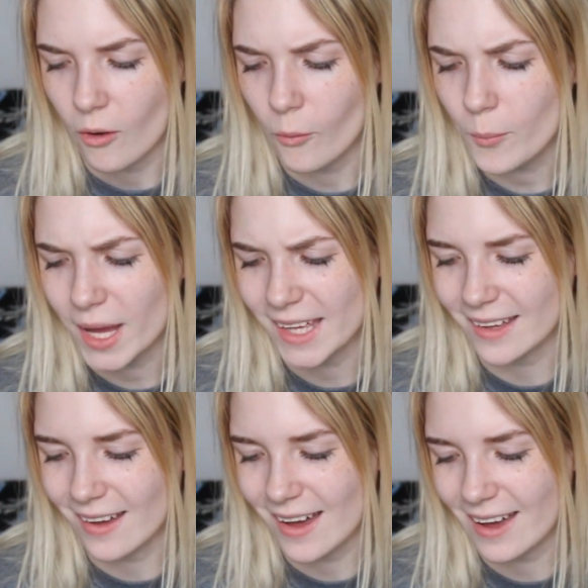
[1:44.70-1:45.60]
Oh my
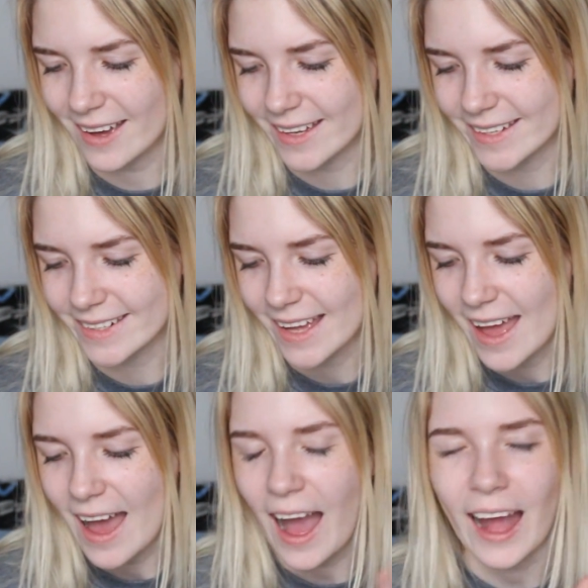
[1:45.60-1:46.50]
god.
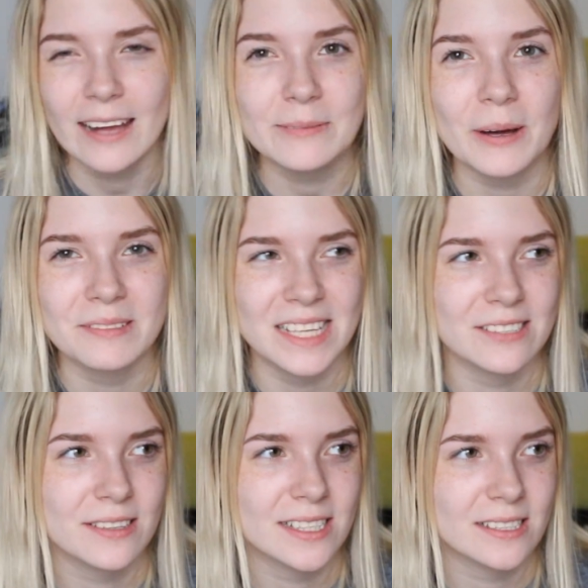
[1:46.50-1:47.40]
I am
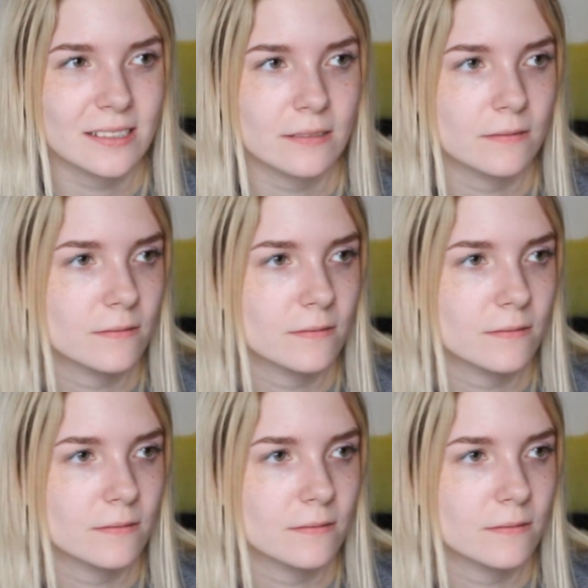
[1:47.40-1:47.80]
obsessed with this.